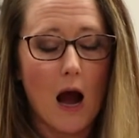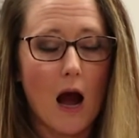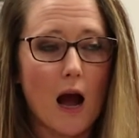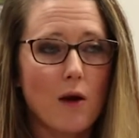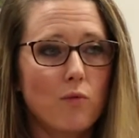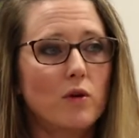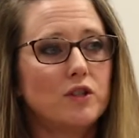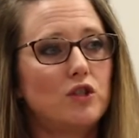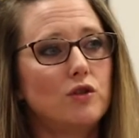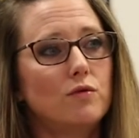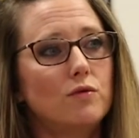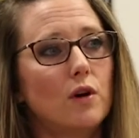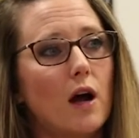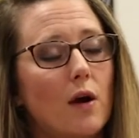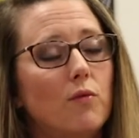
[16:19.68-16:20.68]
I want
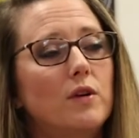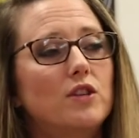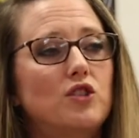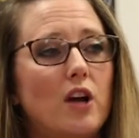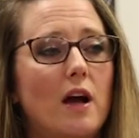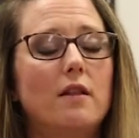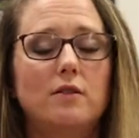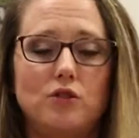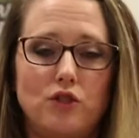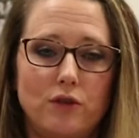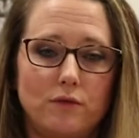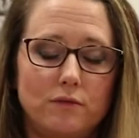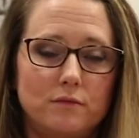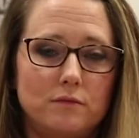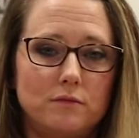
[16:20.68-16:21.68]
to challenge
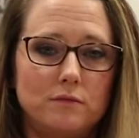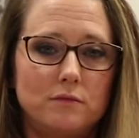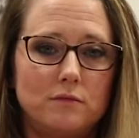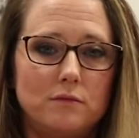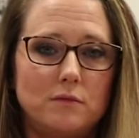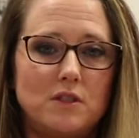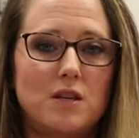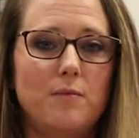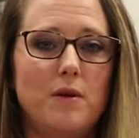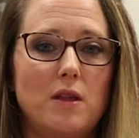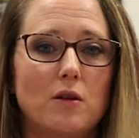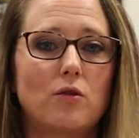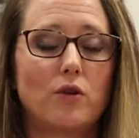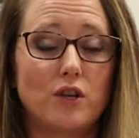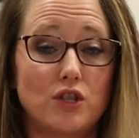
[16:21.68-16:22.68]
you to be
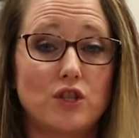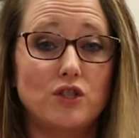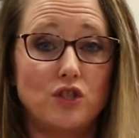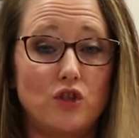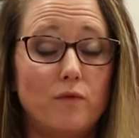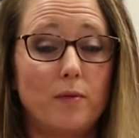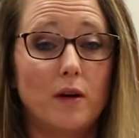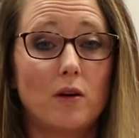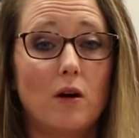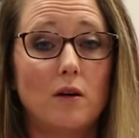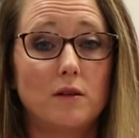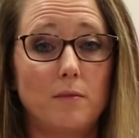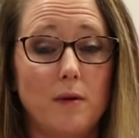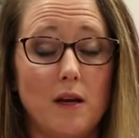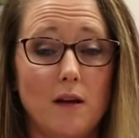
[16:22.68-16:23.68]
the Christians you've been
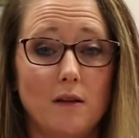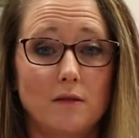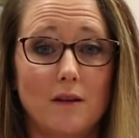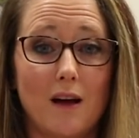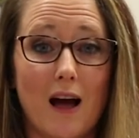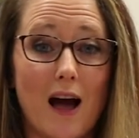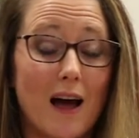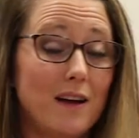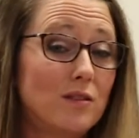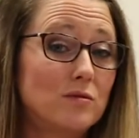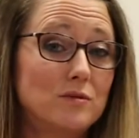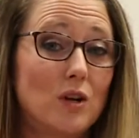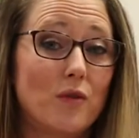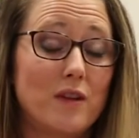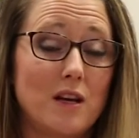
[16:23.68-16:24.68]
called to be. I
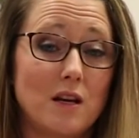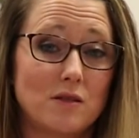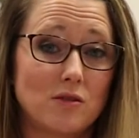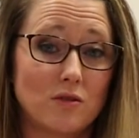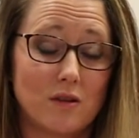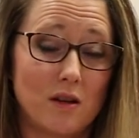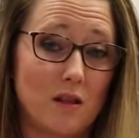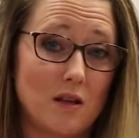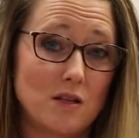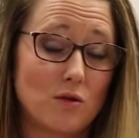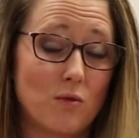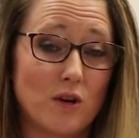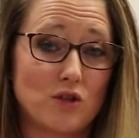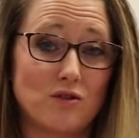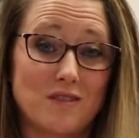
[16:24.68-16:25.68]
don't know the answer to these
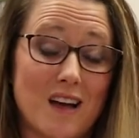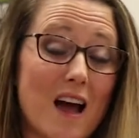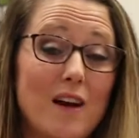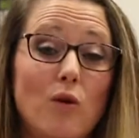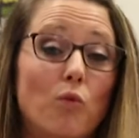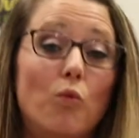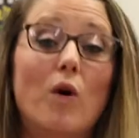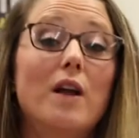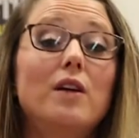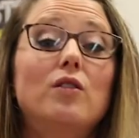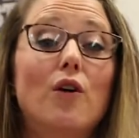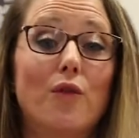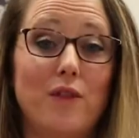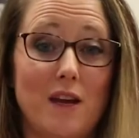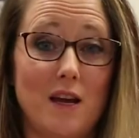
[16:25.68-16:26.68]
questions. I don't want to
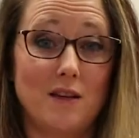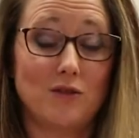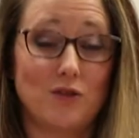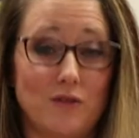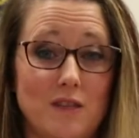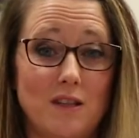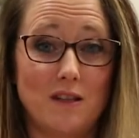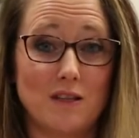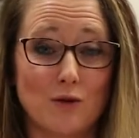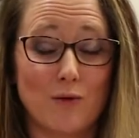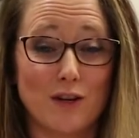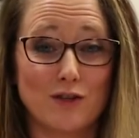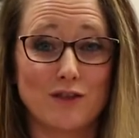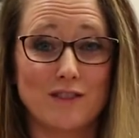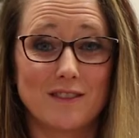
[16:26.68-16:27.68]
know the answer to these
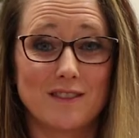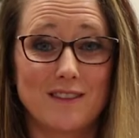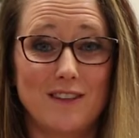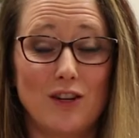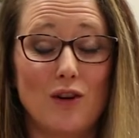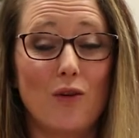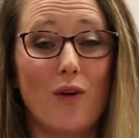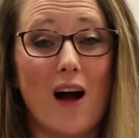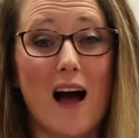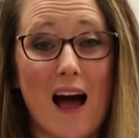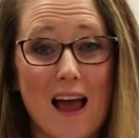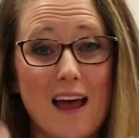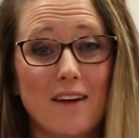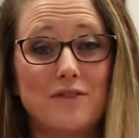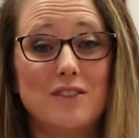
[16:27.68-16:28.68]
questions. You know,
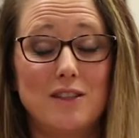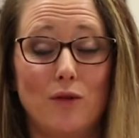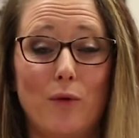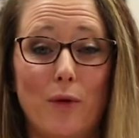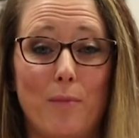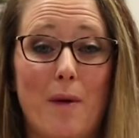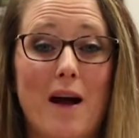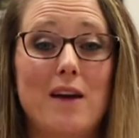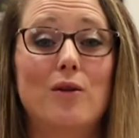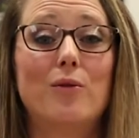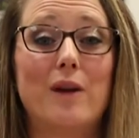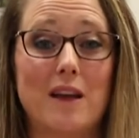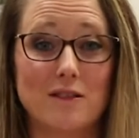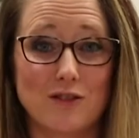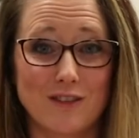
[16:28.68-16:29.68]
I have to deal with my
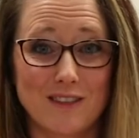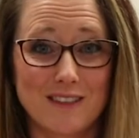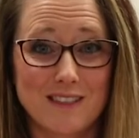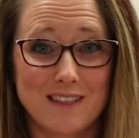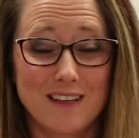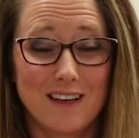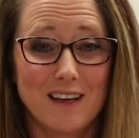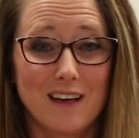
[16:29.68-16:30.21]
own answers.